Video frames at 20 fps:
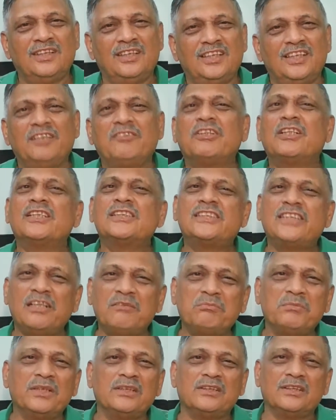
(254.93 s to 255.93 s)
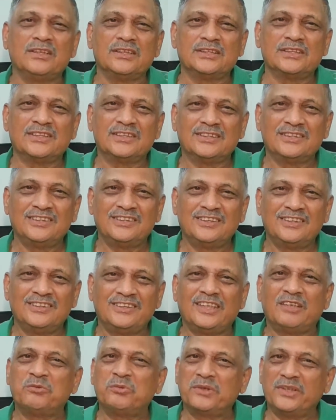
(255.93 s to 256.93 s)
They were the same mantras
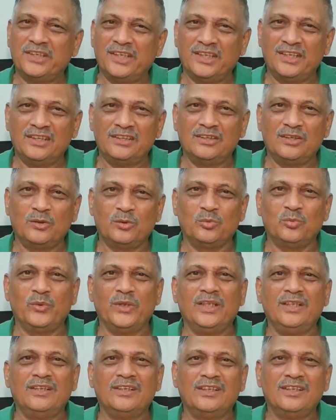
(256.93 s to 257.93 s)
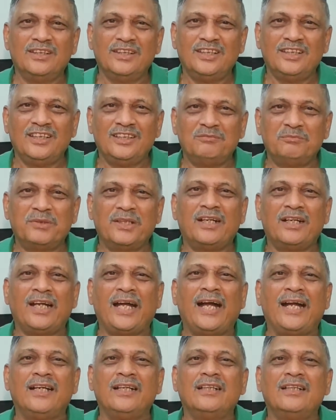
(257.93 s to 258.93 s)
that were there in the Rigveda, but
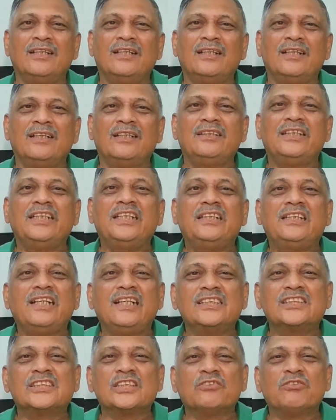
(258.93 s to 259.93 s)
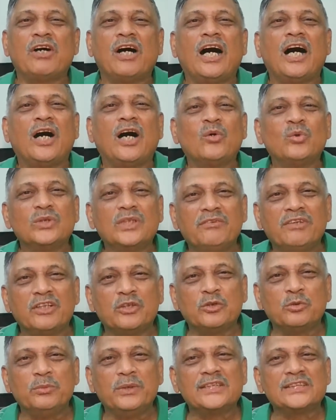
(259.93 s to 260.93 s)
had details of how they were
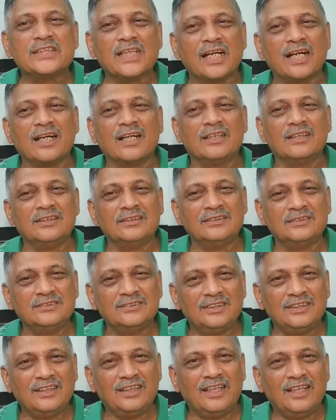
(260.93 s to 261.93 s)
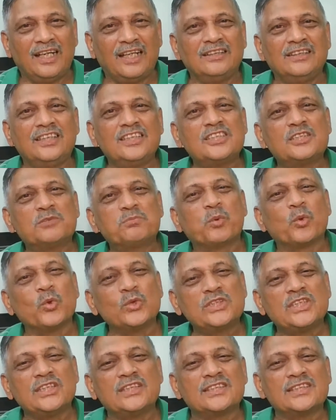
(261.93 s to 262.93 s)
to be sung. And this
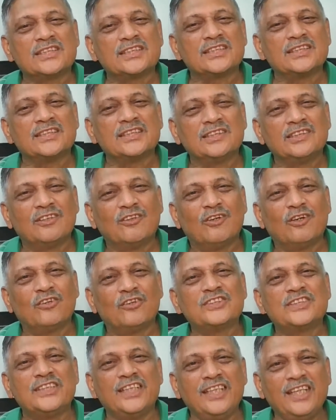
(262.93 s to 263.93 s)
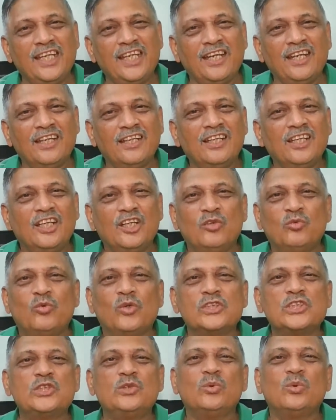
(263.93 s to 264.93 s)
process of singing
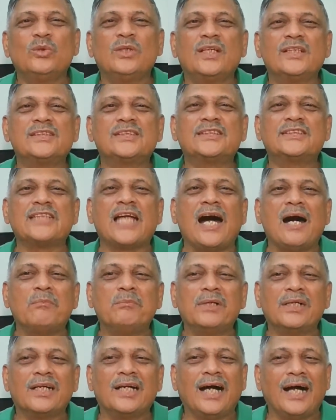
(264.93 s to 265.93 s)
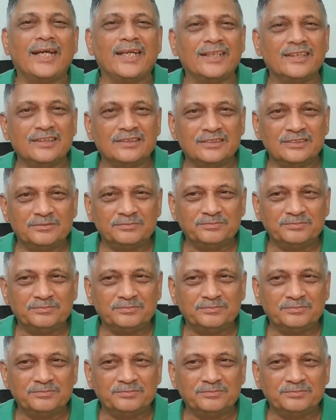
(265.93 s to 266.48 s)
was known as Sam Gayan.